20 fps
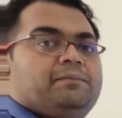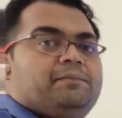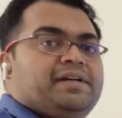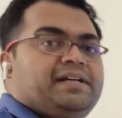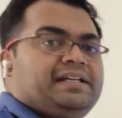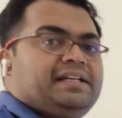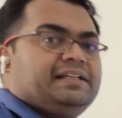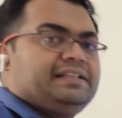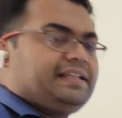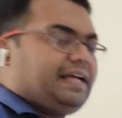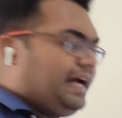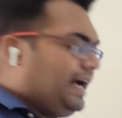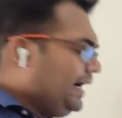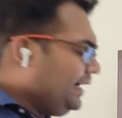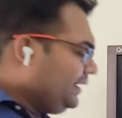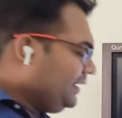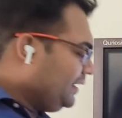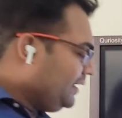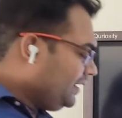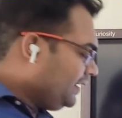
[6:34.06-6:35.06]
Meaning
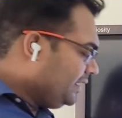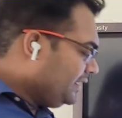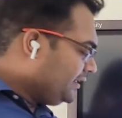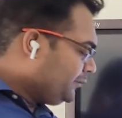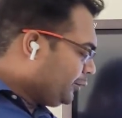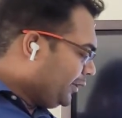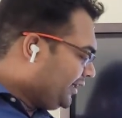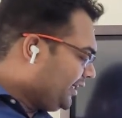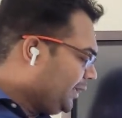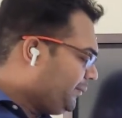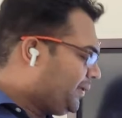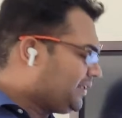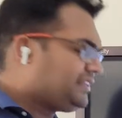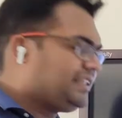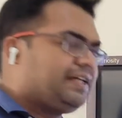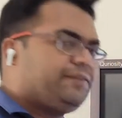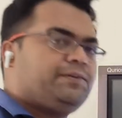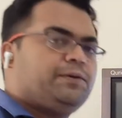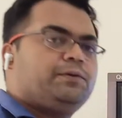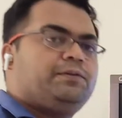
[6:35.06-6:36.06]
that
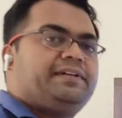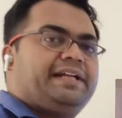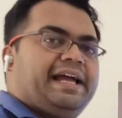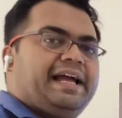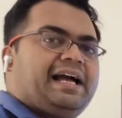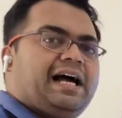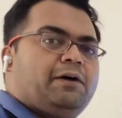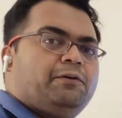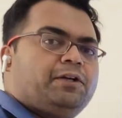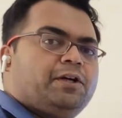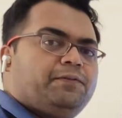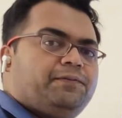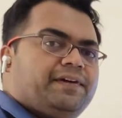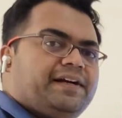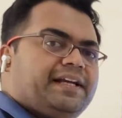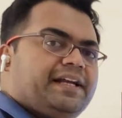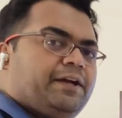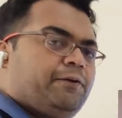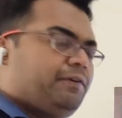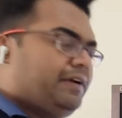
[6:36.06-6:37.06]
20%, if you take out of
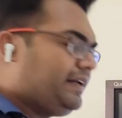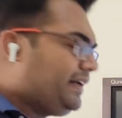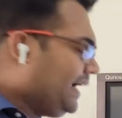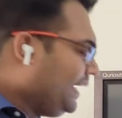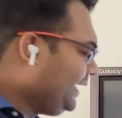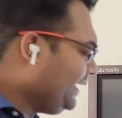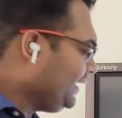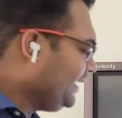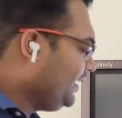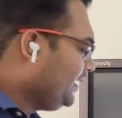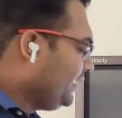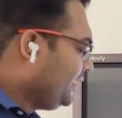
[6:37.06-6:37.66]
it, you will get